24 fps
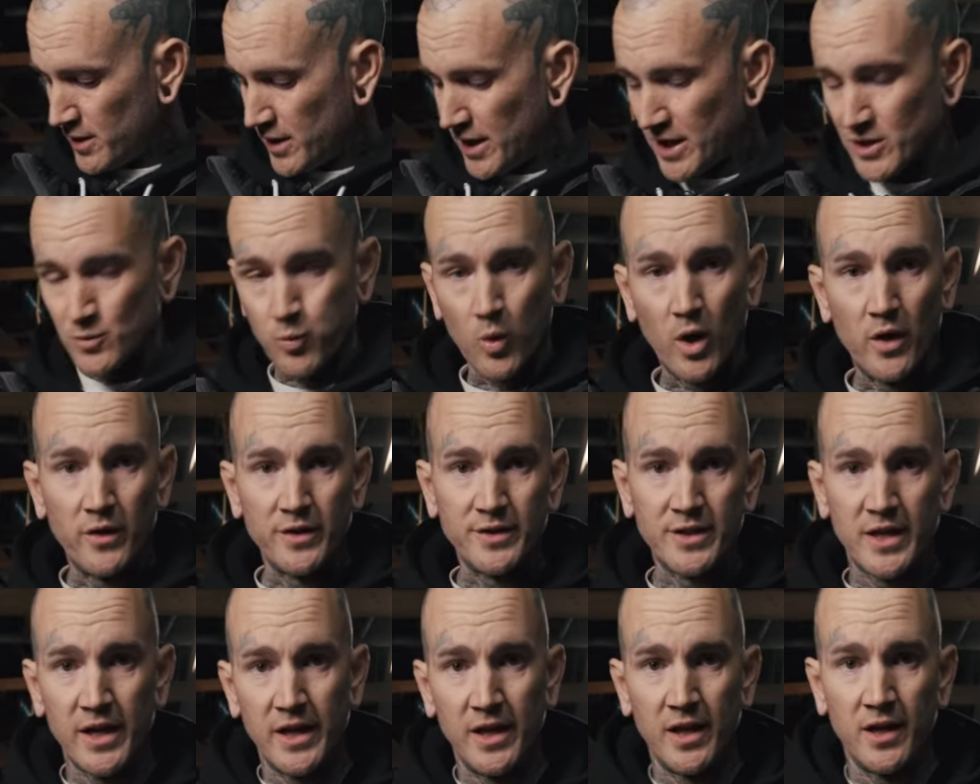as well
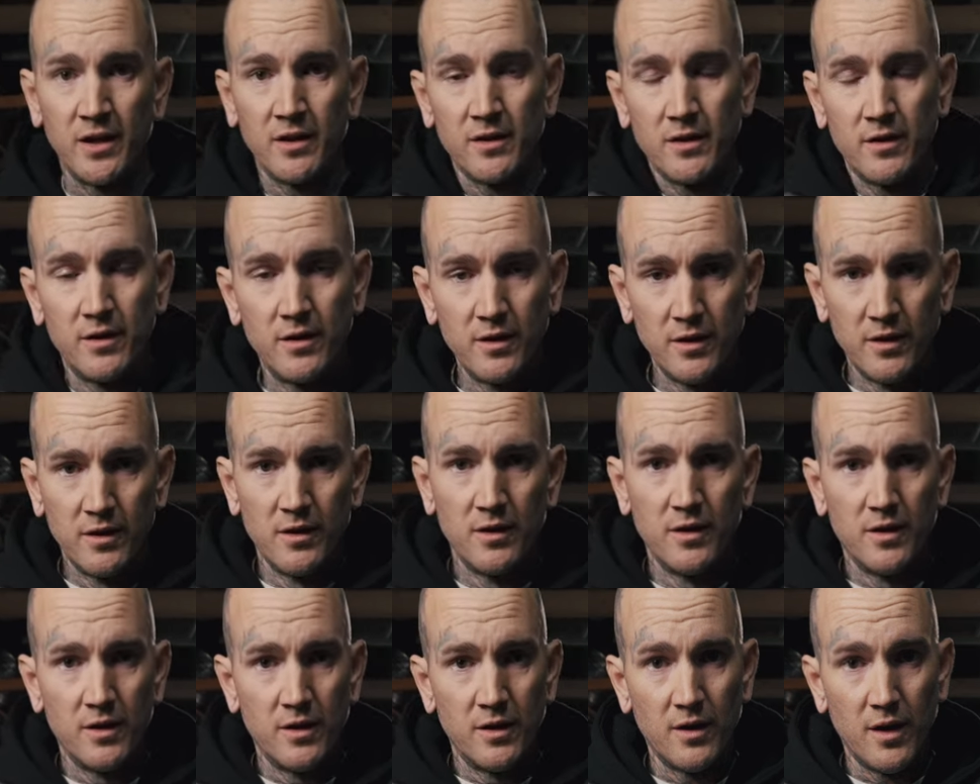as getting
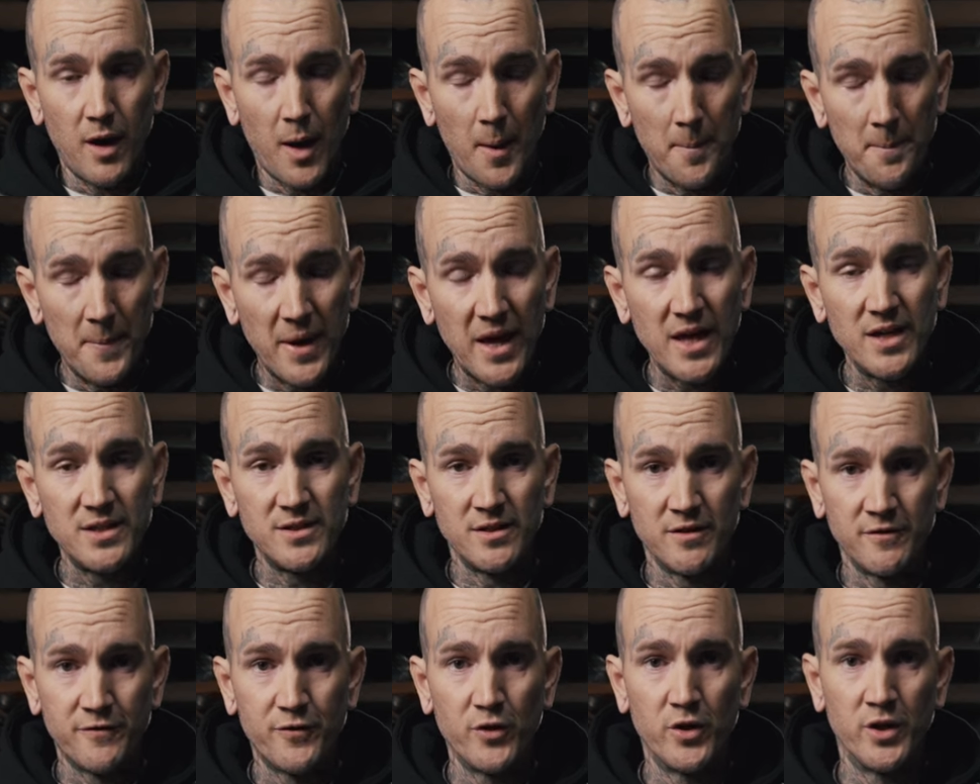
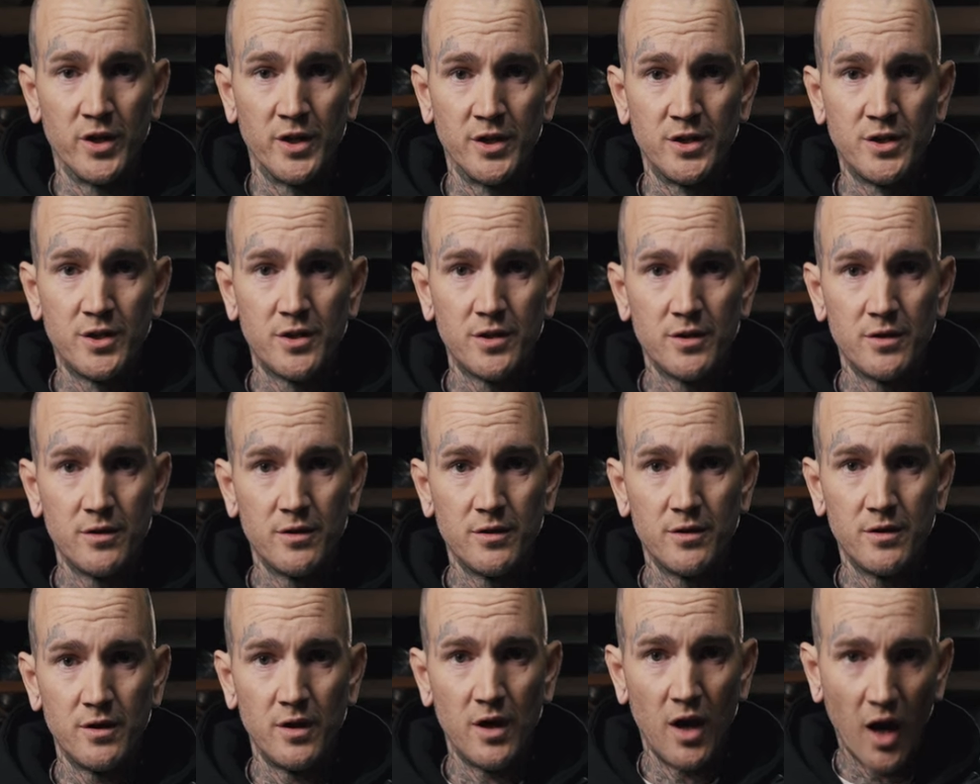amazing footage
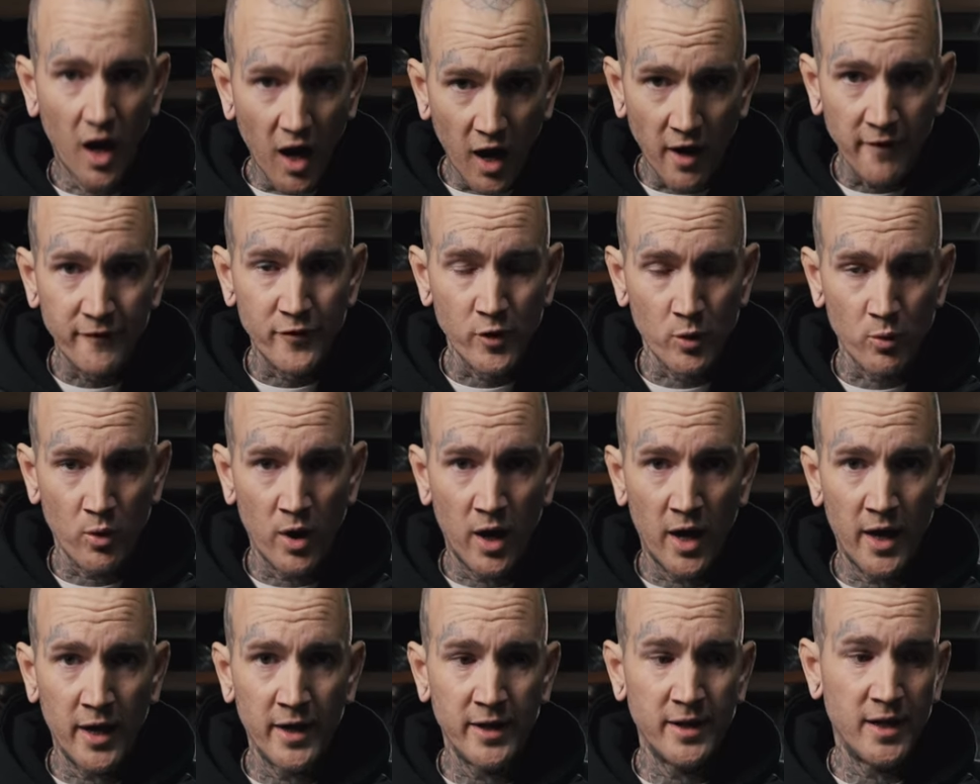of the
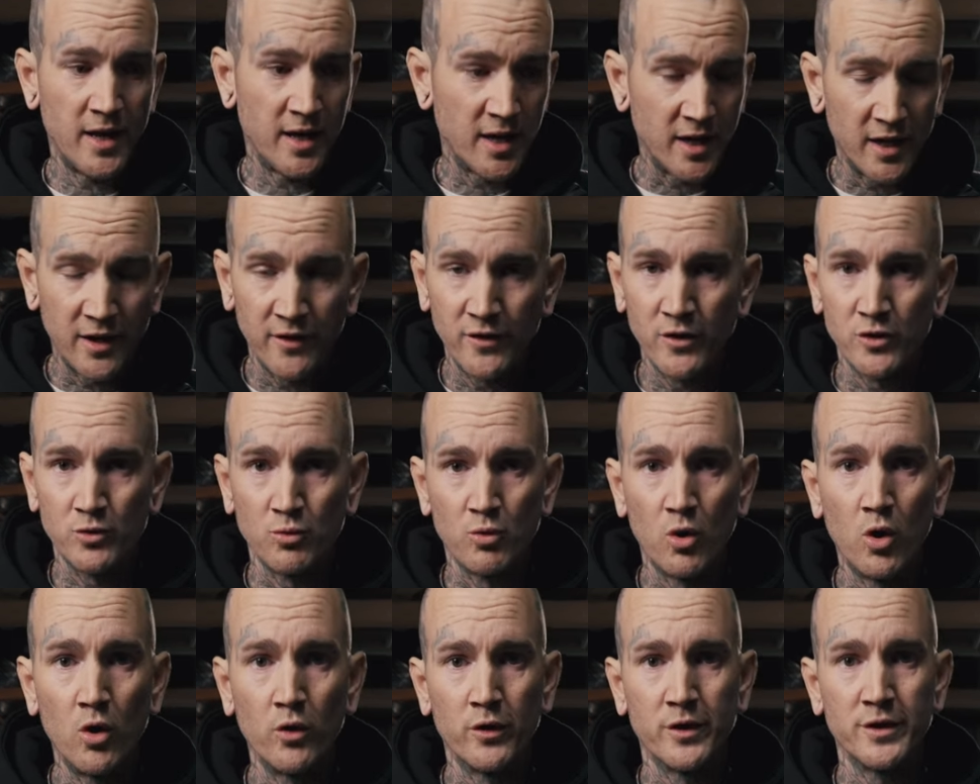ride and getting those
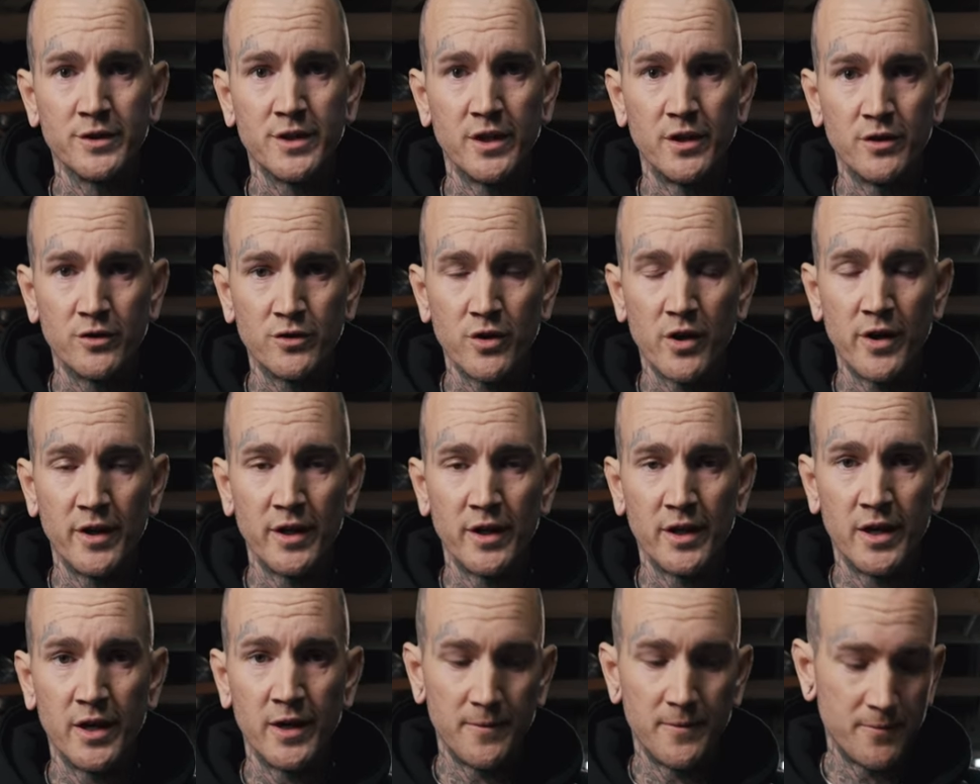rollers that you're trying to
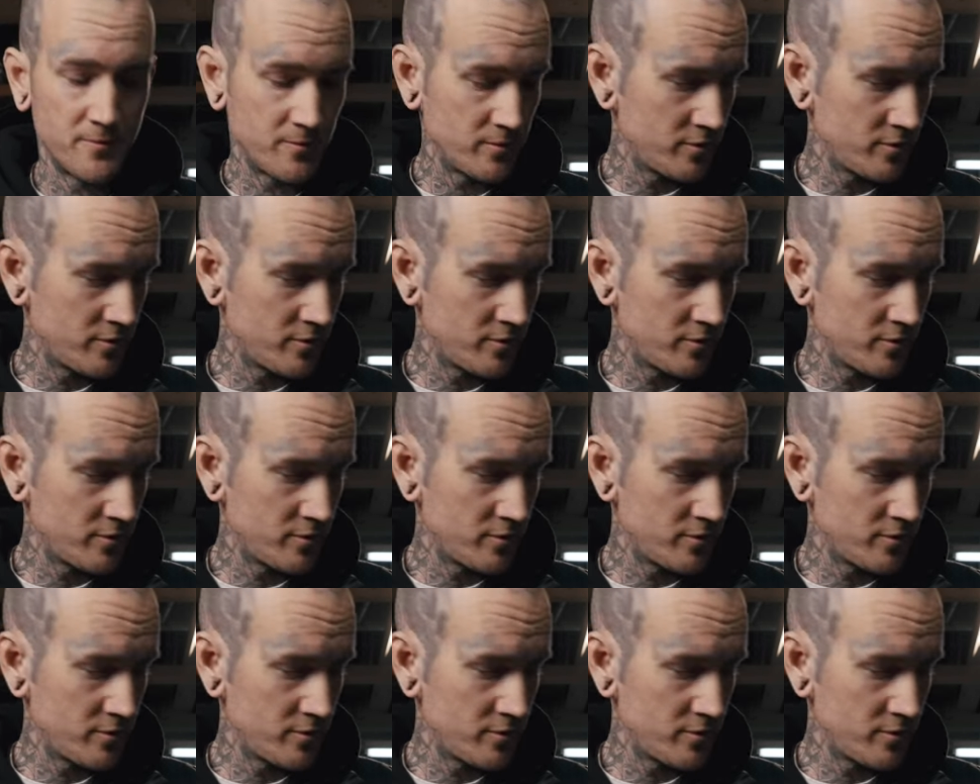get.